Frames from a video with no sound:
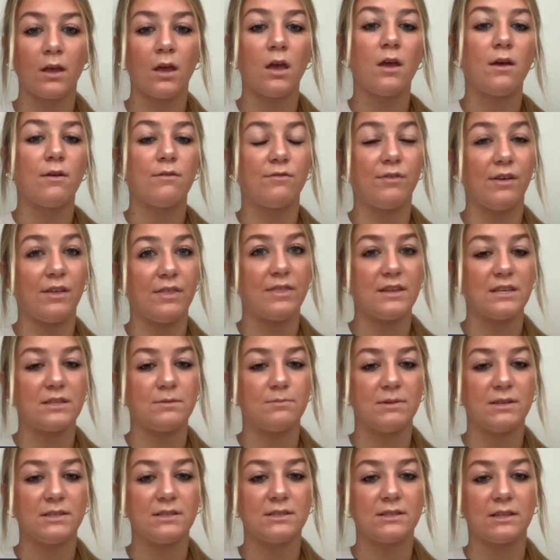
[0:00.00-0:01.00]
Fifth is
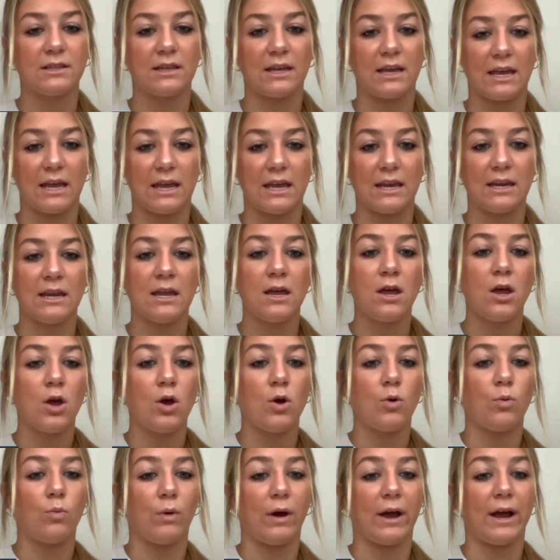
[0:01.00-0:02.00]
misleading,
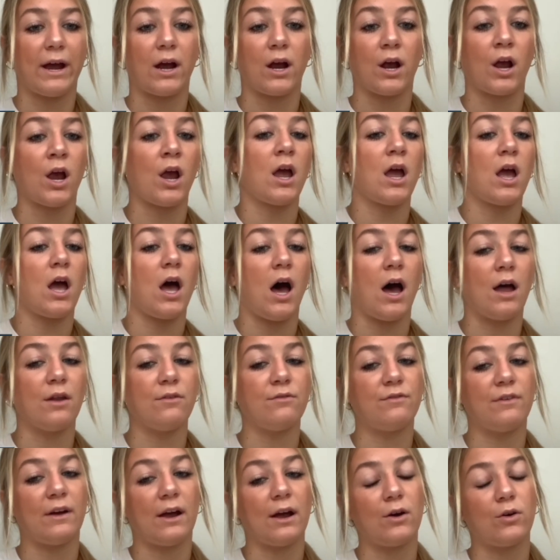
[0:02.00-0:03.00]
where
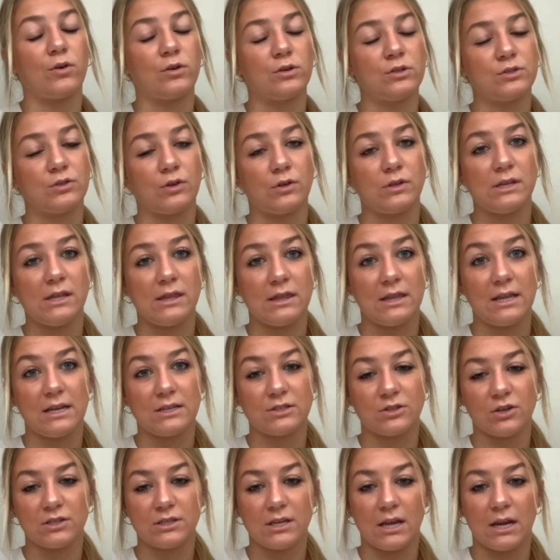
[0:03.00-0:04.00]
unfair or insulting things are
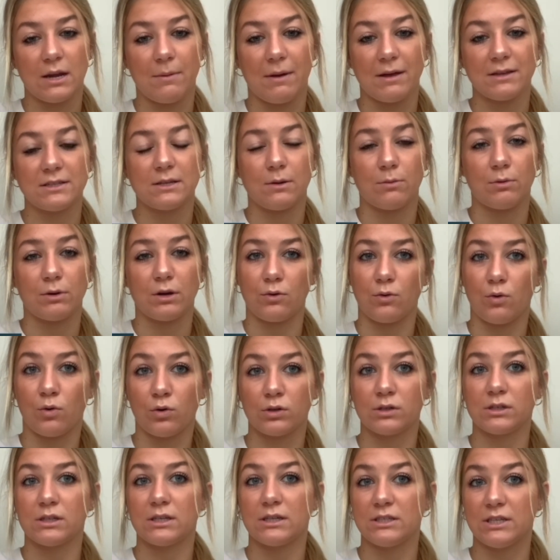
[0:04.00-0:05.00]
said about someone in order
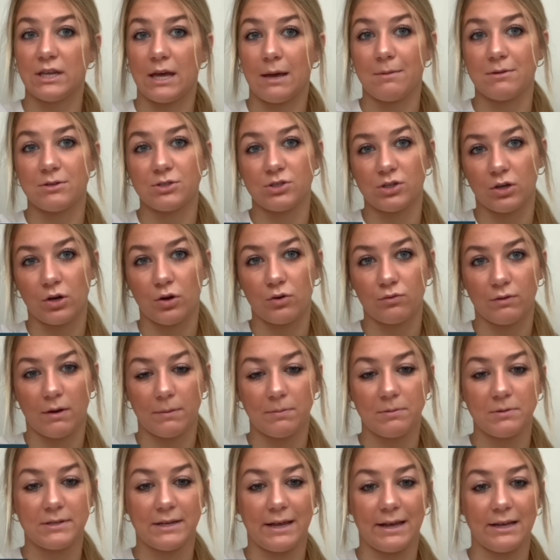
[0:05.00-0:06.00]
to damage their own
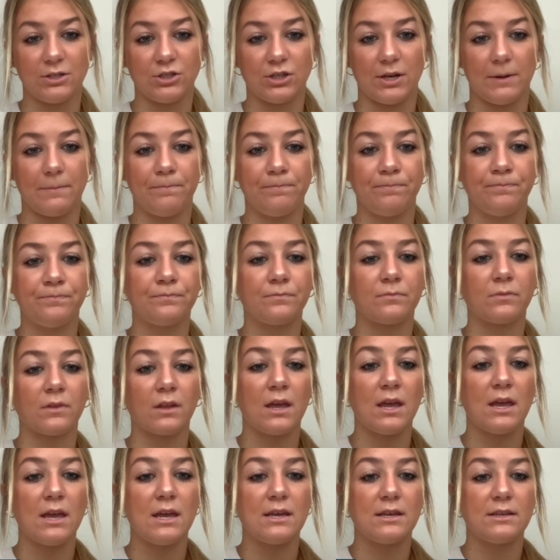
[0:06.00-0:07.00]
reputation.
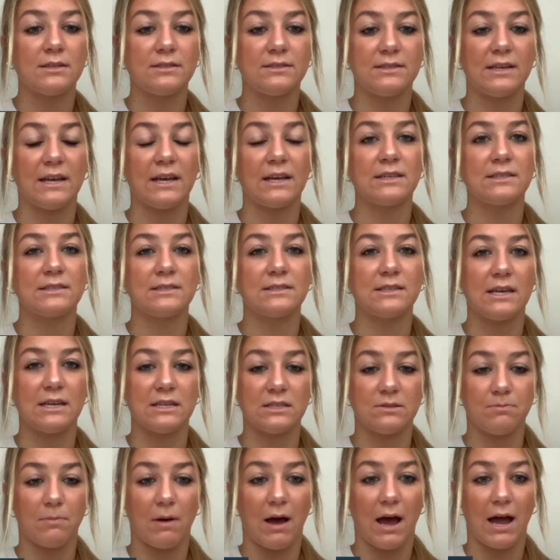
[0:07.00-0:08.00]
Sixth is
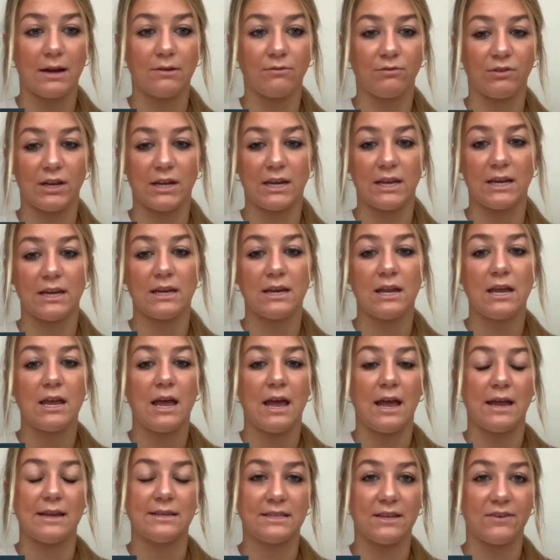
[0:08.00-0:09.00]
mind reading, and
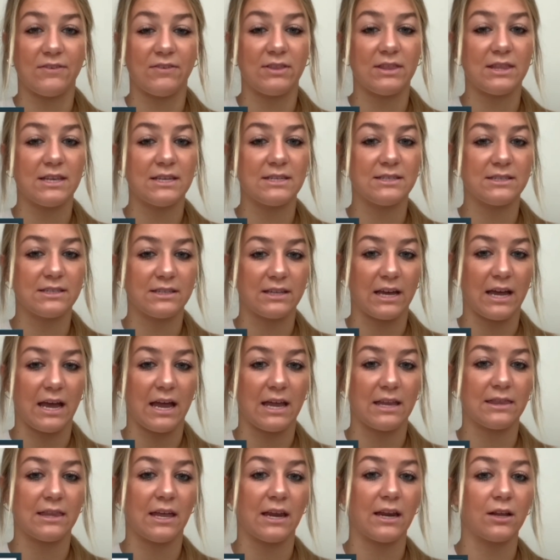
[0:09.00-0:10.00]
seventh is slant,
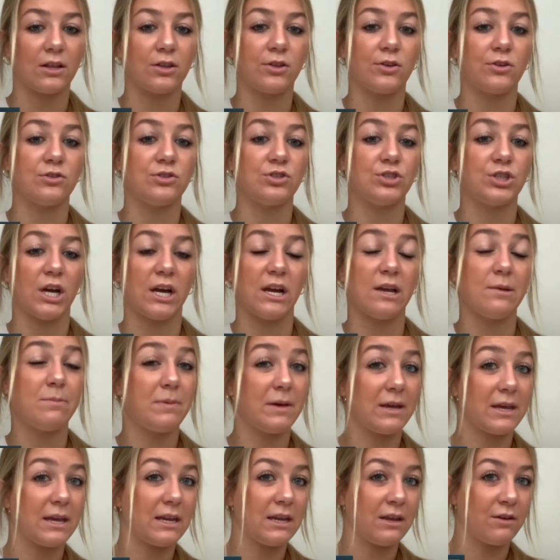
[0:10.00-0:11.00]
that includes
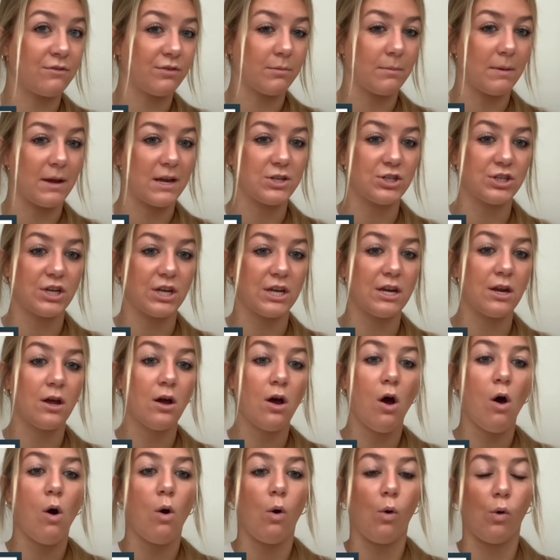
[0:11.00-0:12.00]
cherry-picking information or